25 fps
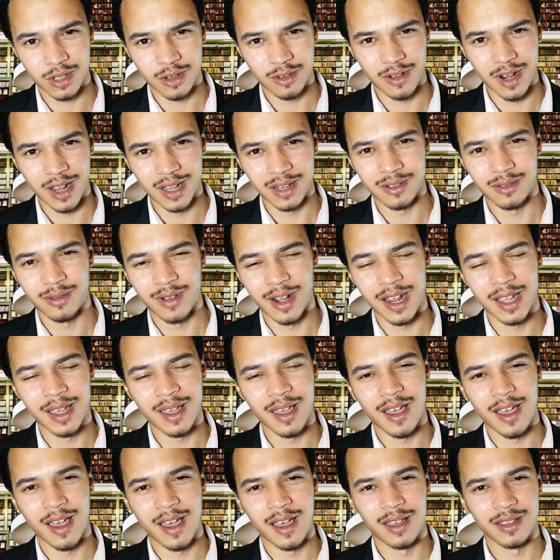correct, right?
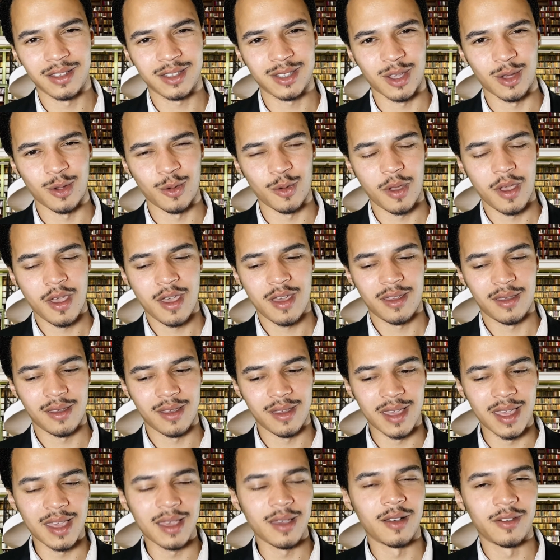So
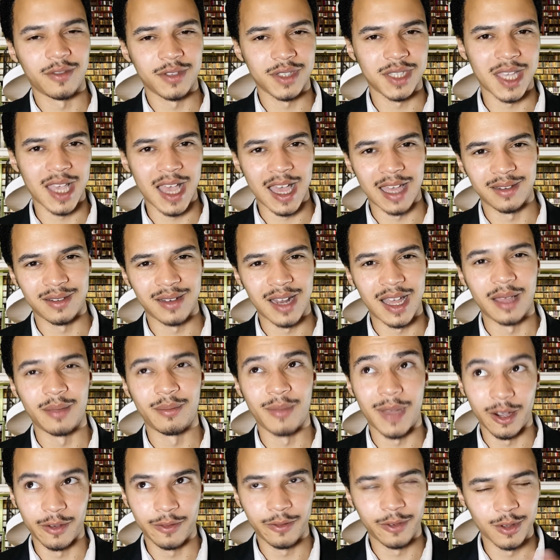he obviously had like
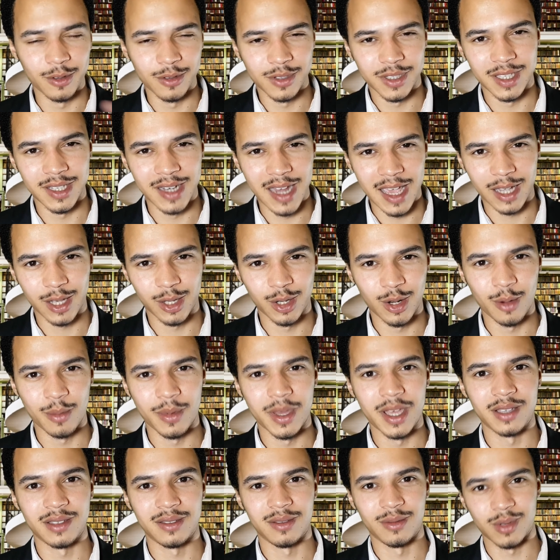Malthusian
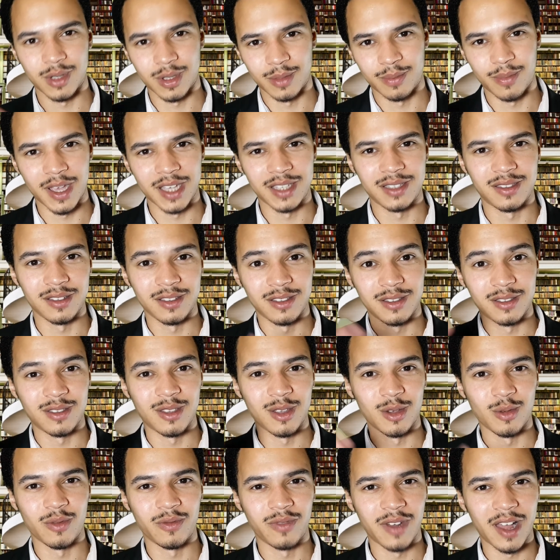economics, which is basically to
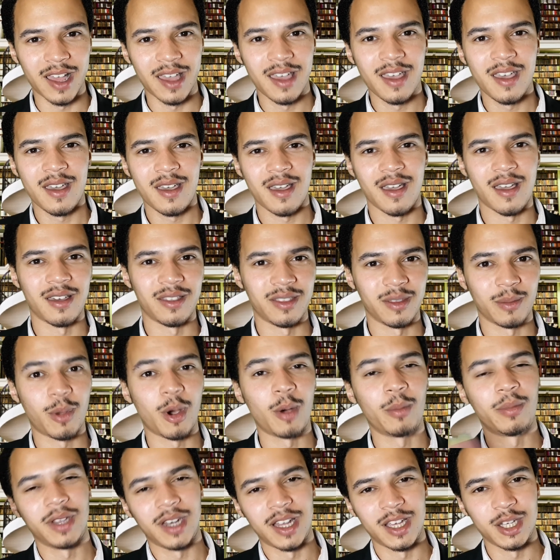do with like the
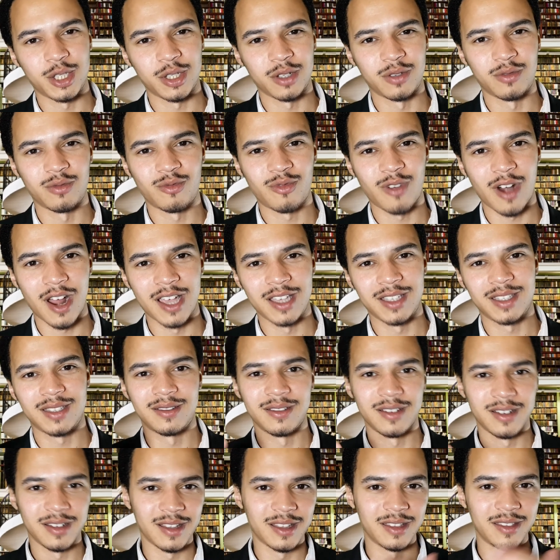population rising
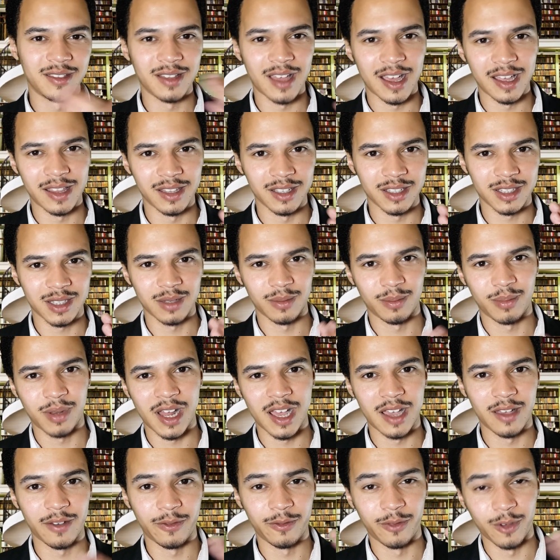and then like the
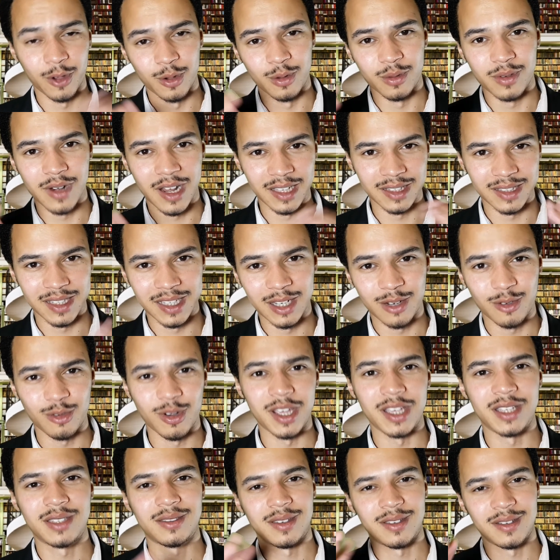supply of food like
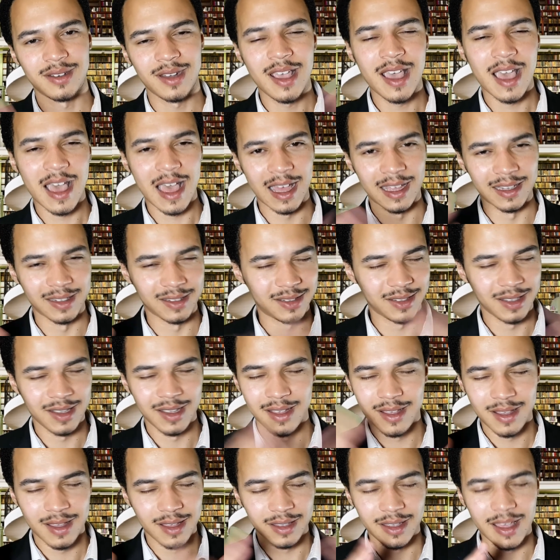decreasing. And
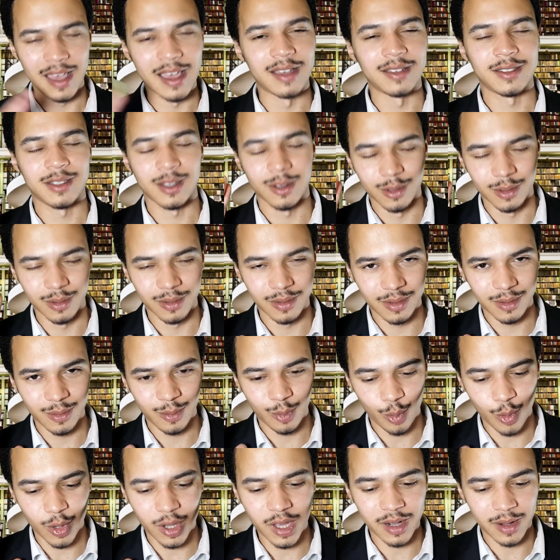so
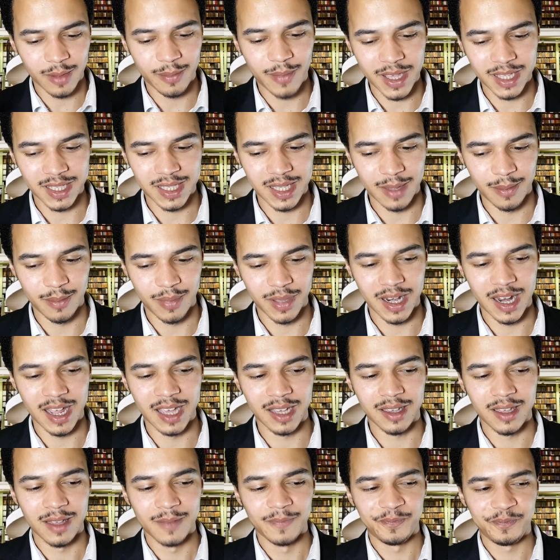we're going to basically be
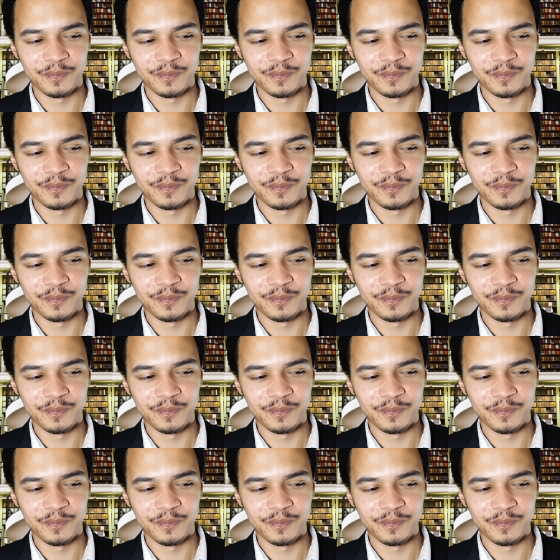like,